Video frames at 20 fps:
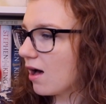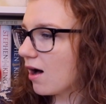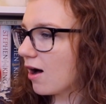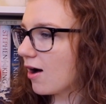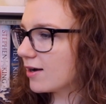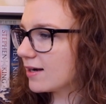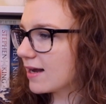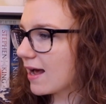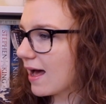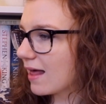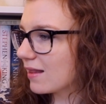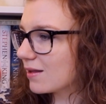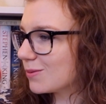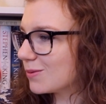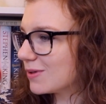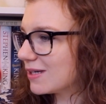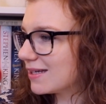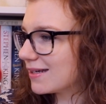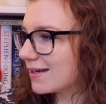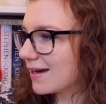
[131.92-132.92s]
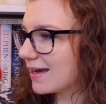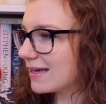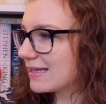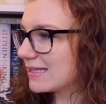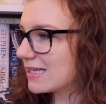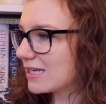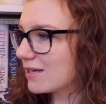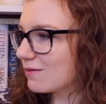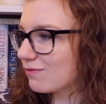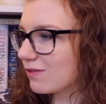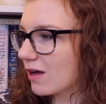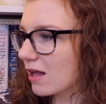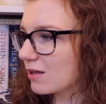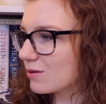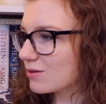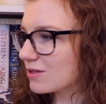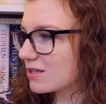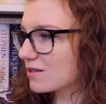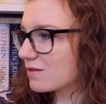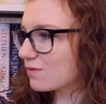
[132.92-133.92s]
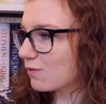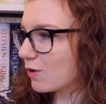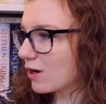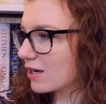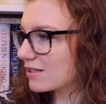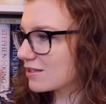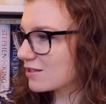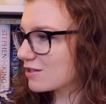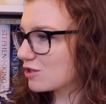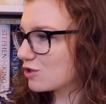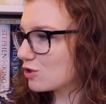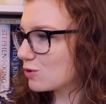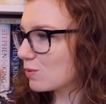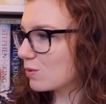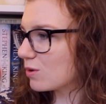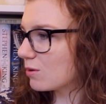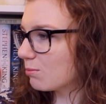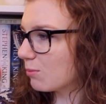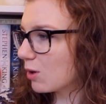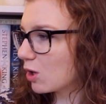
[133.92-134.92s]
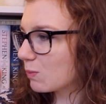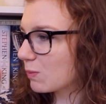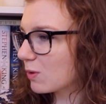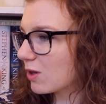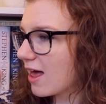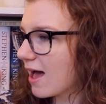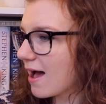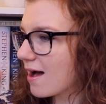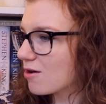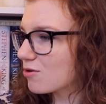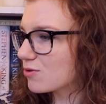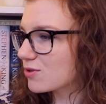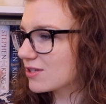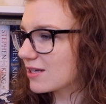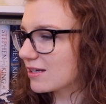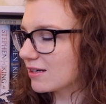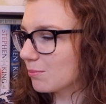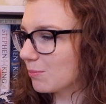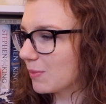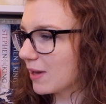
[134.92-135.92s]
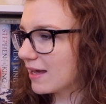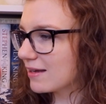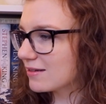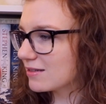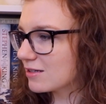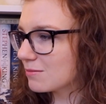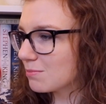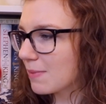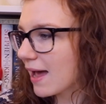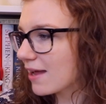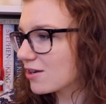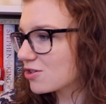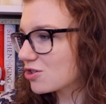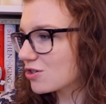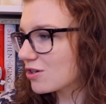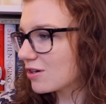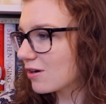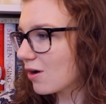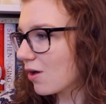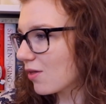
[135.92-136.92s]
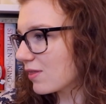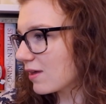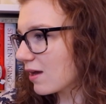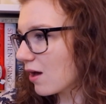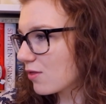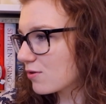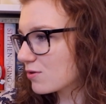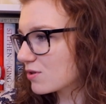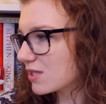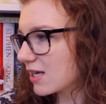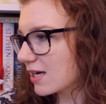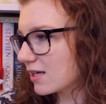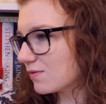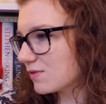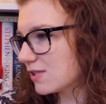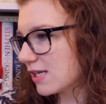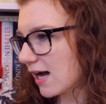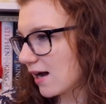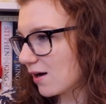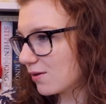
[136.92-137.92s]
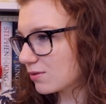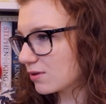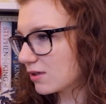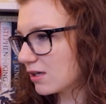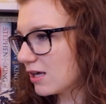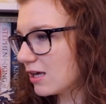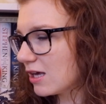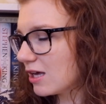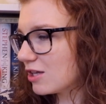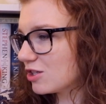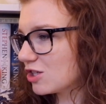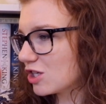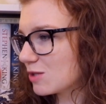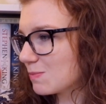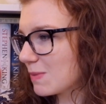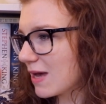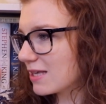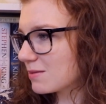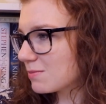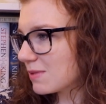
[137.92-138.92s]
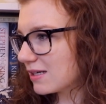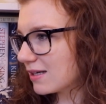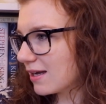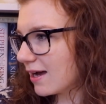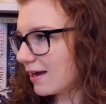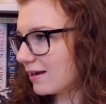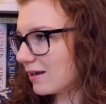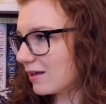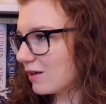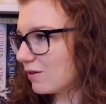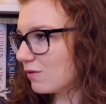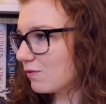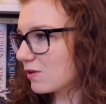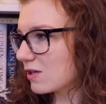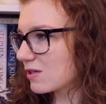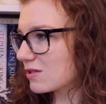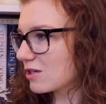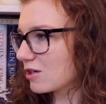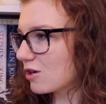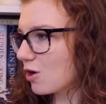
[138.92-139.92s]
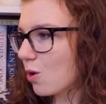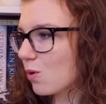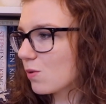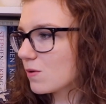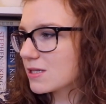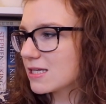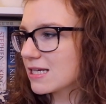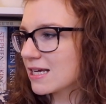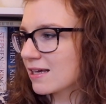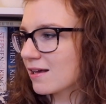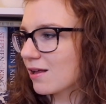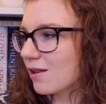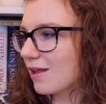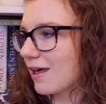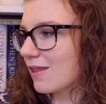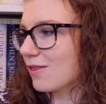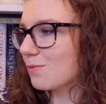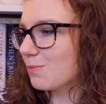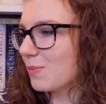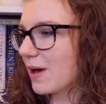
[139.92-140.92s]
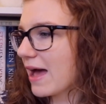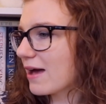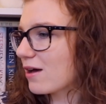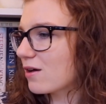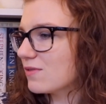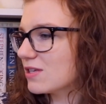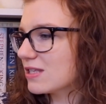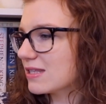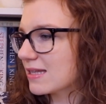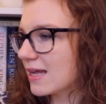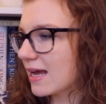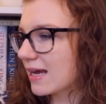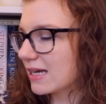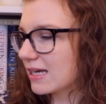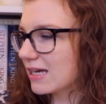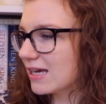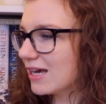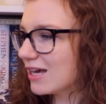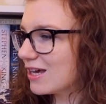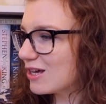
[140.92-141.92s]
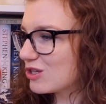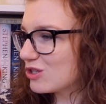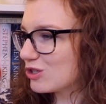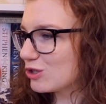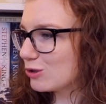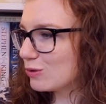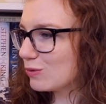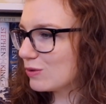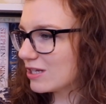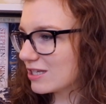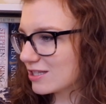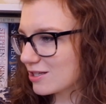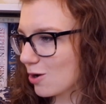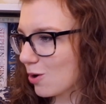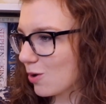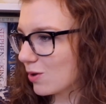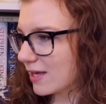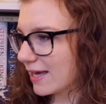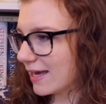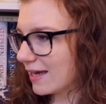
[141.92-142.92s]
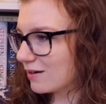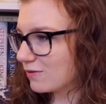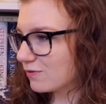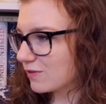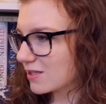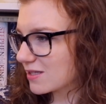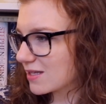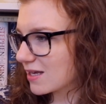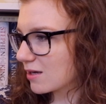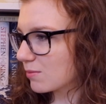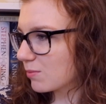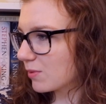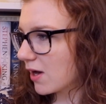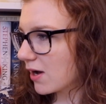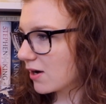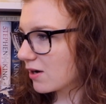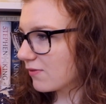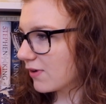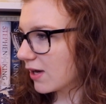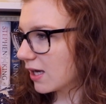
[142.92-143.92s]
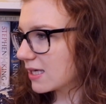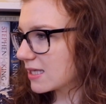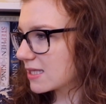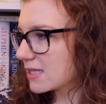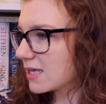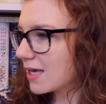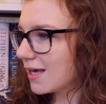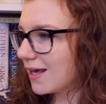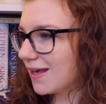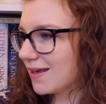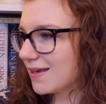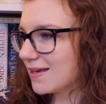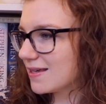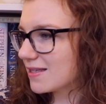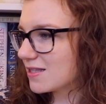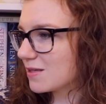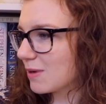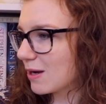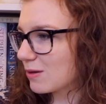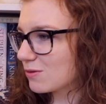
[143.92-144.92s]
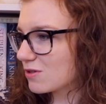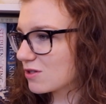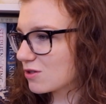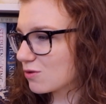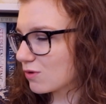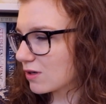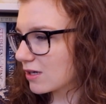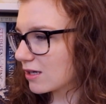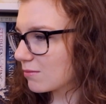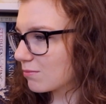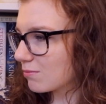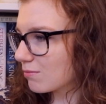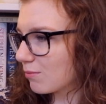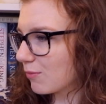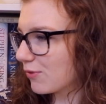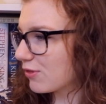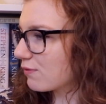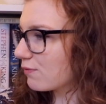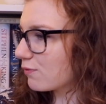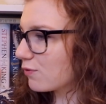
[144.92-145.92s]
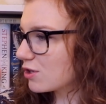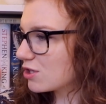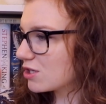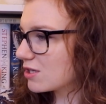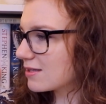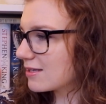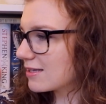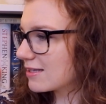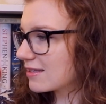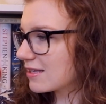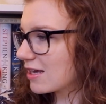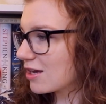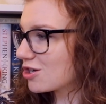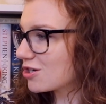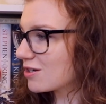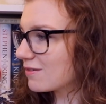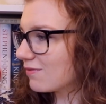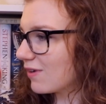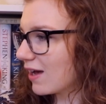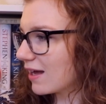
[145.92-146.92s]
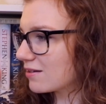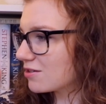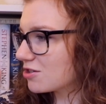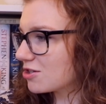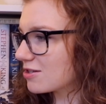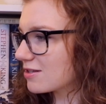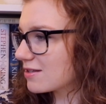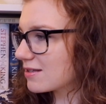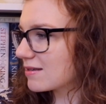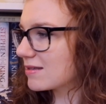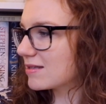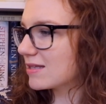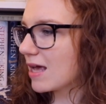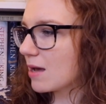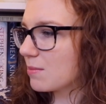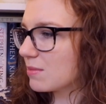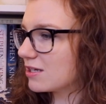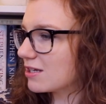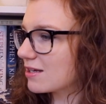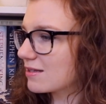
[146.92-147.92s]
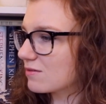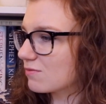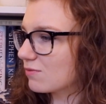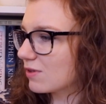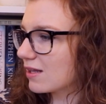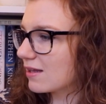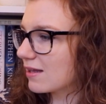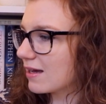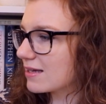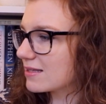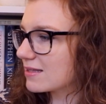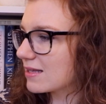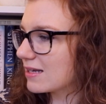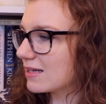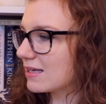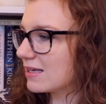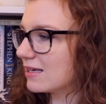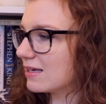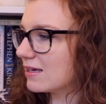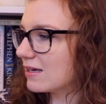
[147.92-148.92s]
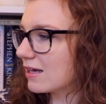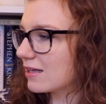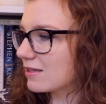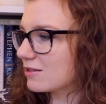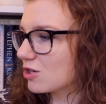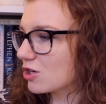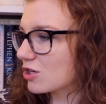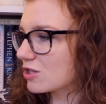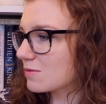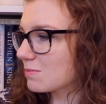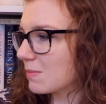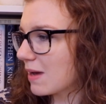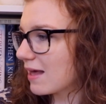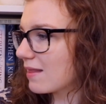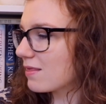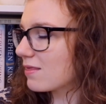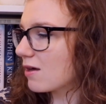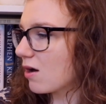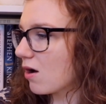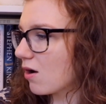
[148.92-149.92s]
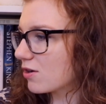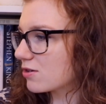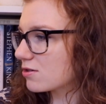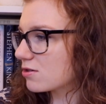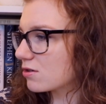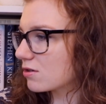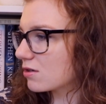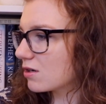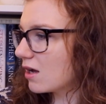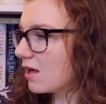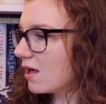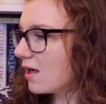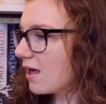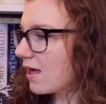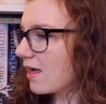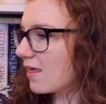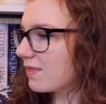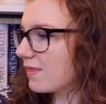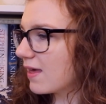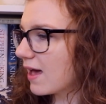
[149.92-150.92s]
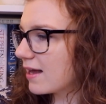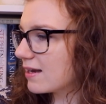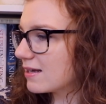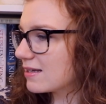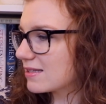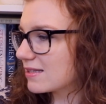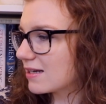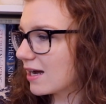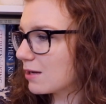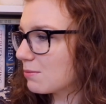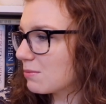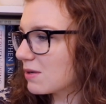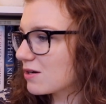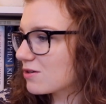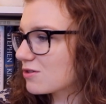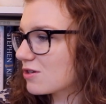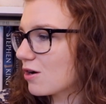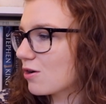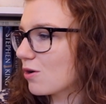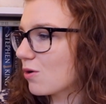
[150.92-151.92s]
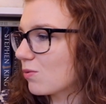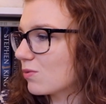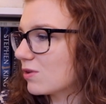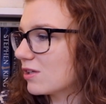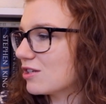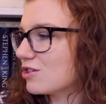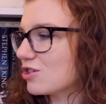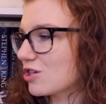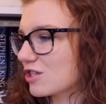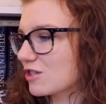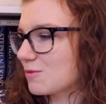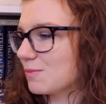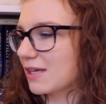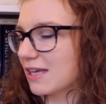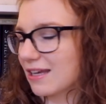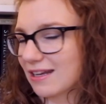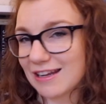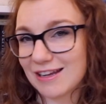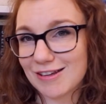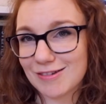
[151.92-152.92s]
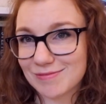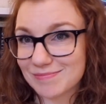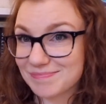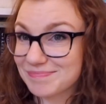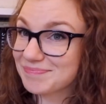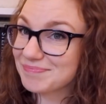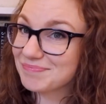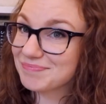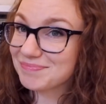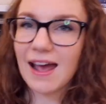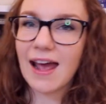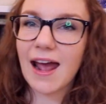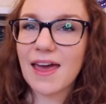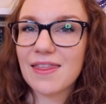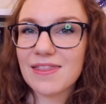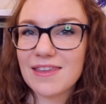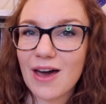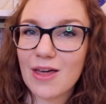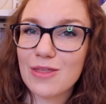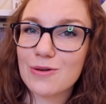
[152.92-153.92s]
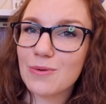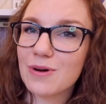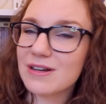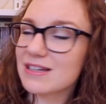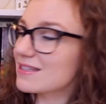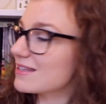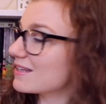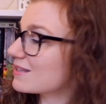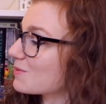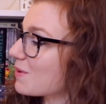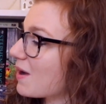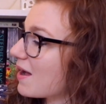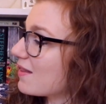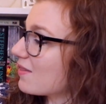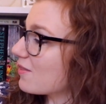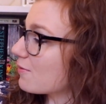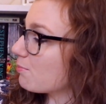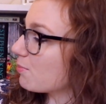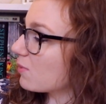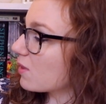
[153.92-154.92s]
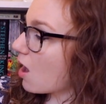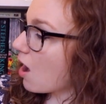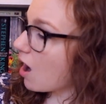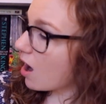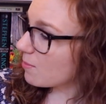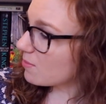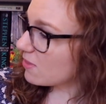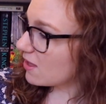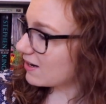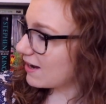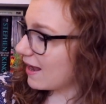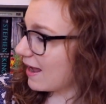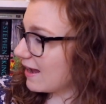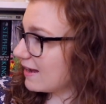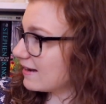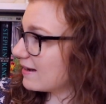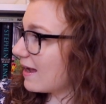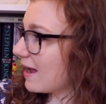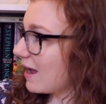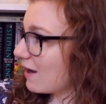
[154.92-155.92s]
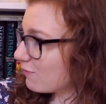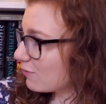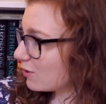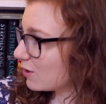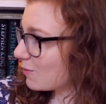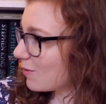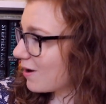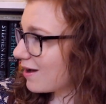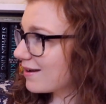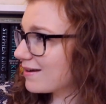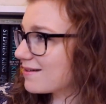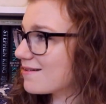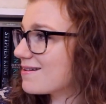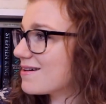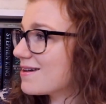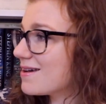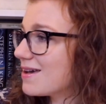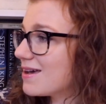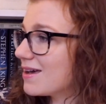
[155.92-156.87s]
On Halloween night, he follows his friends to the Marble House, an abandoned mansion on the other side of town. Just past midnight, he feels a cold tingle at the back of his neck. Soon his whole head feels like a block of ice. He's about to scream, but the frigid sensation vanishes. Sammy doesn't realize that he had just met the Haunter, and that his nightmares are only just beginning. And the other one is this one, The Blob That Ate Everyone.